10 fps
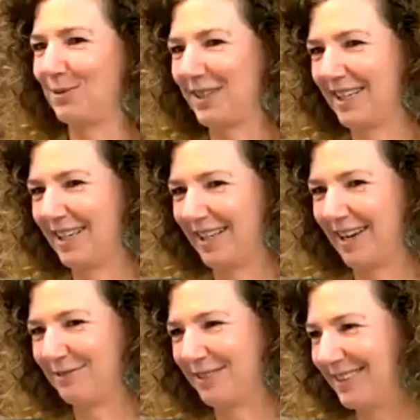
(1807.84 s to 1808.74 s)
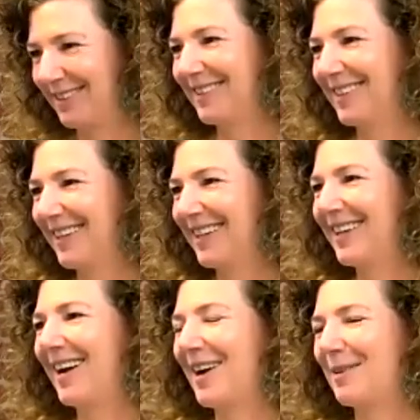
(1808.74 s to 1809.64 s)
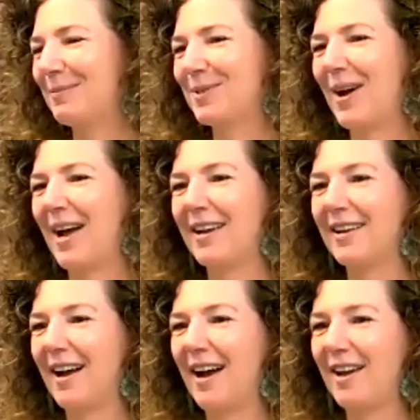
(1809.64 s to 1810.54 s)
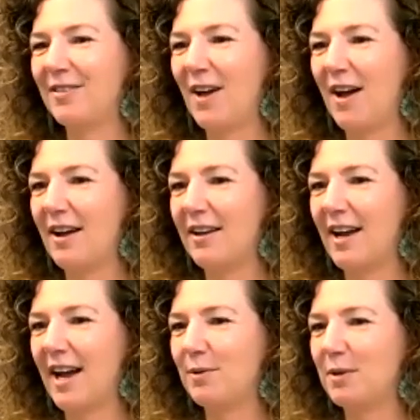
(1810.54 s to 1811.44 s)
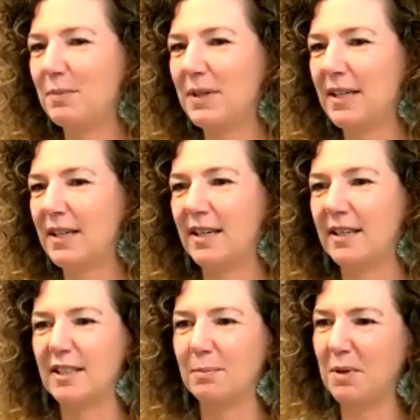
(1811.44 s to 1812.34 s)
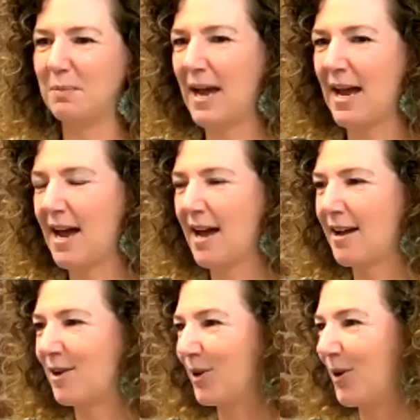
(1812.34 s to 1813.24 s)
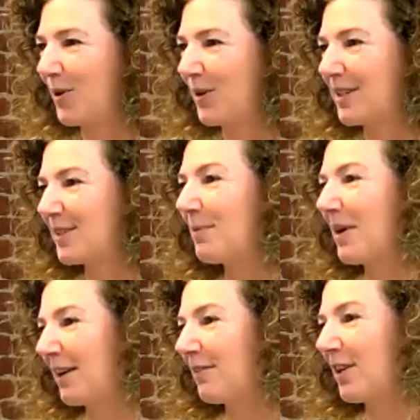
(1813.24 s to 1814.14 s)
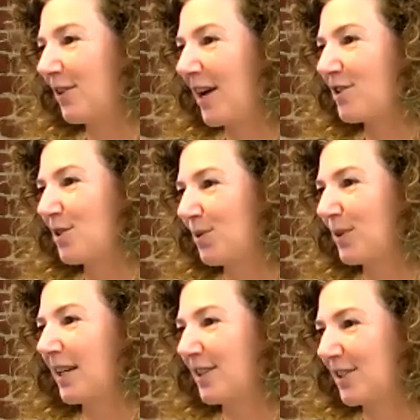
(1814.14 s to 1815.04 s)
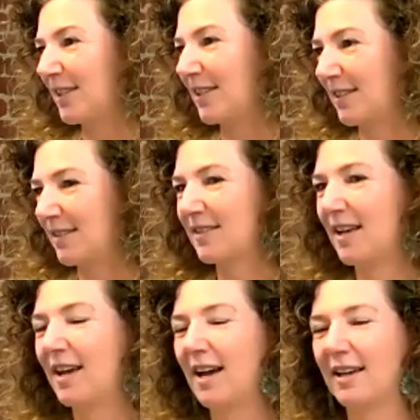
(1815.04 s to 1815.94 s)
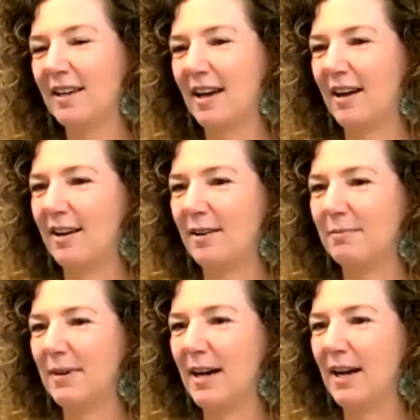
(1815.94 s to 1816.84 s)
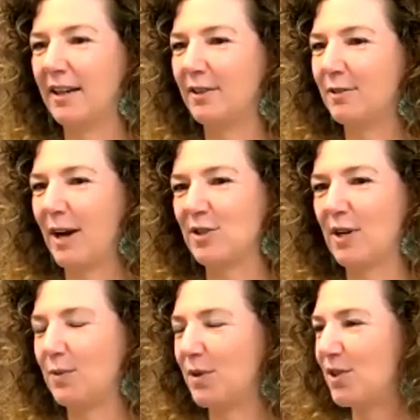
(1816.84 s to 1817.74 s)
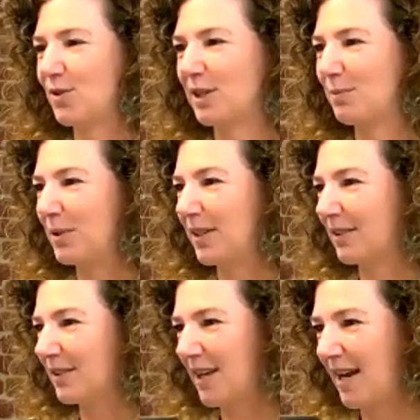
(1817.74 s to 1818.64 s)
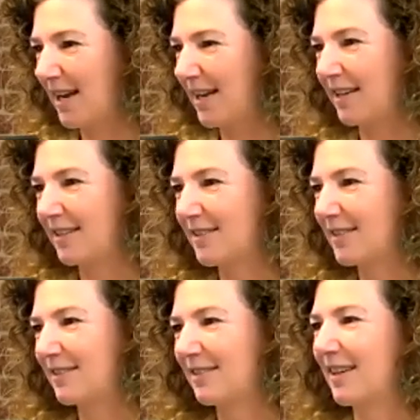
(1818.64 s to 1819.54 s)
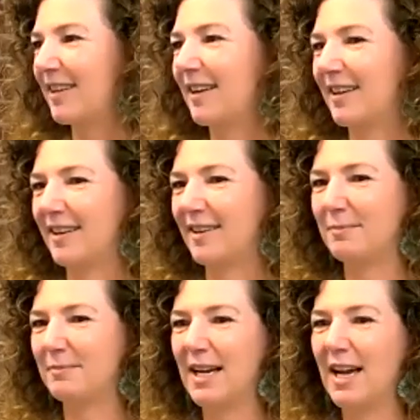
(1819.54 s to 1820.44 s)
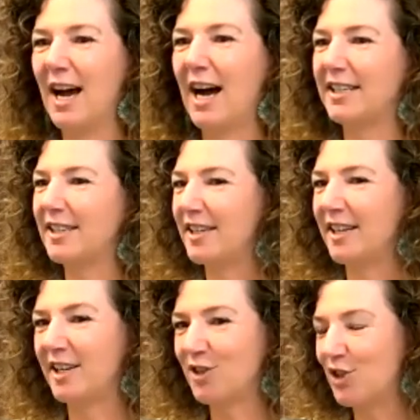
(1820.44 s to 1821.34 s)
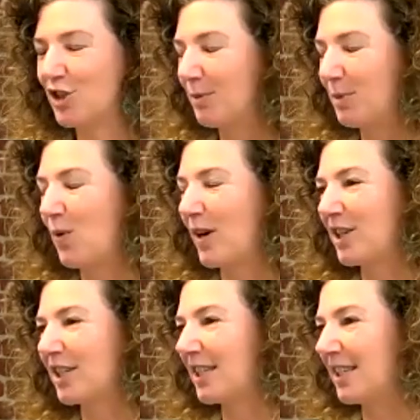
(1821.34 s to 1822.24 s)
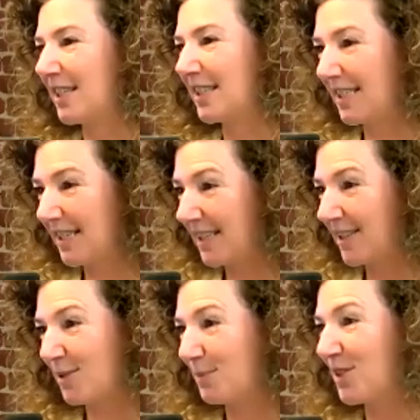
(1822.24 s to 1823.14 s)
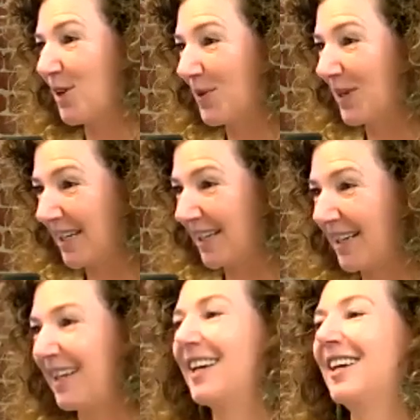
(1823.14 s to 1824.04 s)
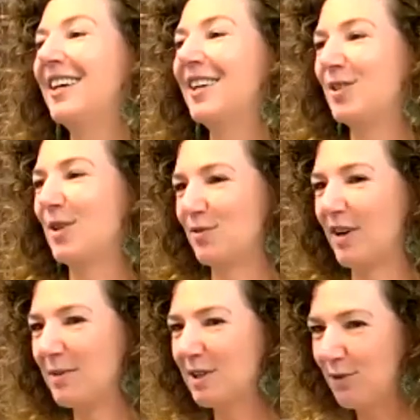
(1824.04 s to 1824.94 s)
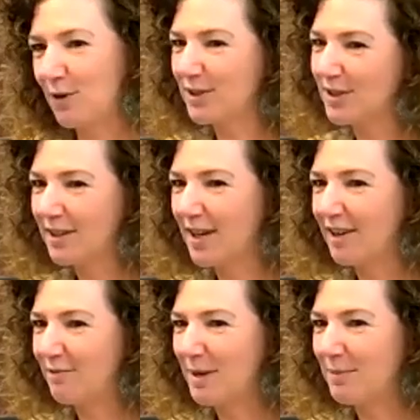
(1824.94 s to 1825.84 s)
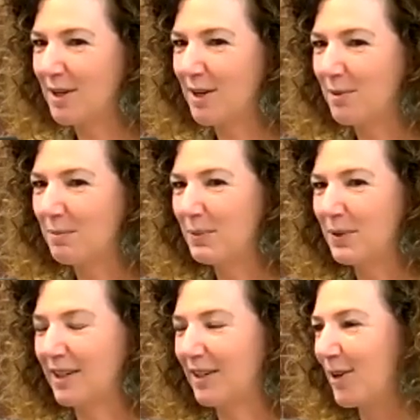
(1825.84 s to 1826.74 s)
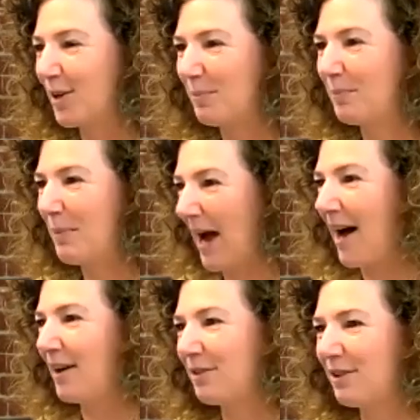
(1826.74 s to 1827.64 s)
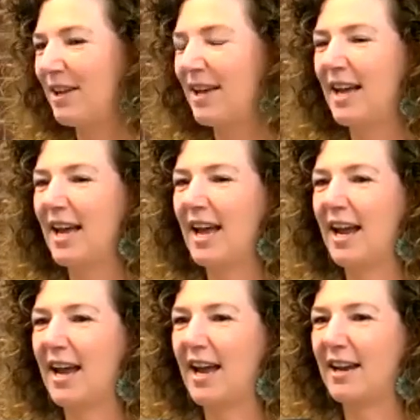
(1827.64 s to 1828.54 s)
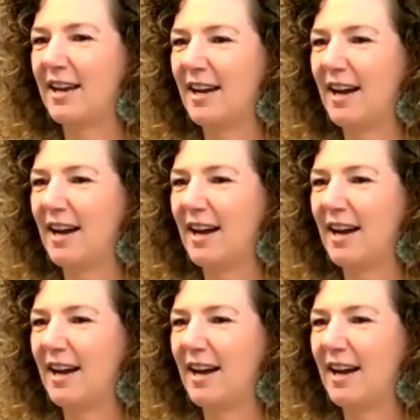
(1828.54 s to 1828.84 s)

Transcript: working at Geffen. So I thought I would be a diplomat or go into some kind of international relations. I graduated with a degree in political science. I did an internship in Washington, D.C. at the Smithsonian. So I was very much focused on kind of maybe a political path. And